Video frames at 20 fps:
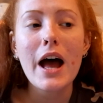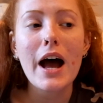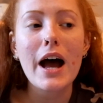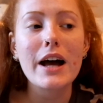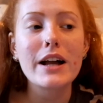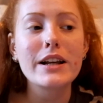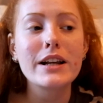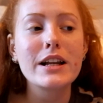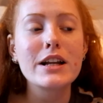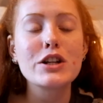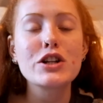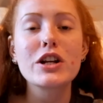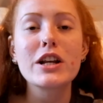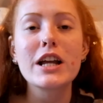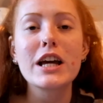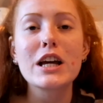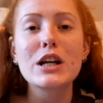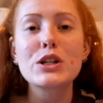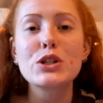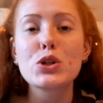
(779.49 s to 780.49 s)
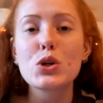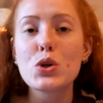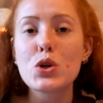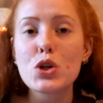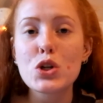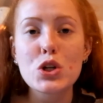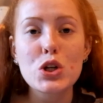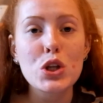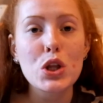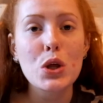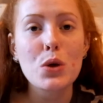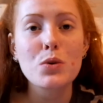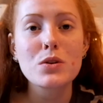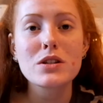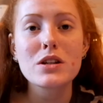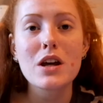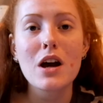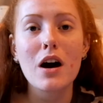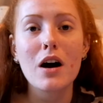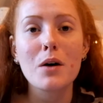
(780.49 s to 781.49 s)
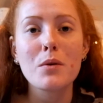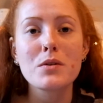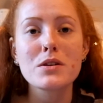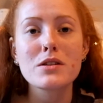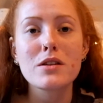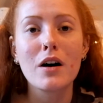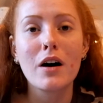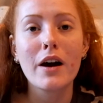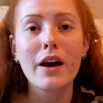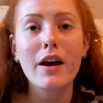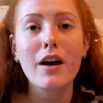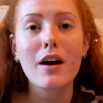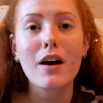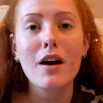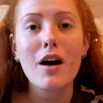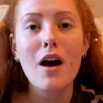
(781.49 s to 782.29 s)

and literally as soon as she used it, I was like,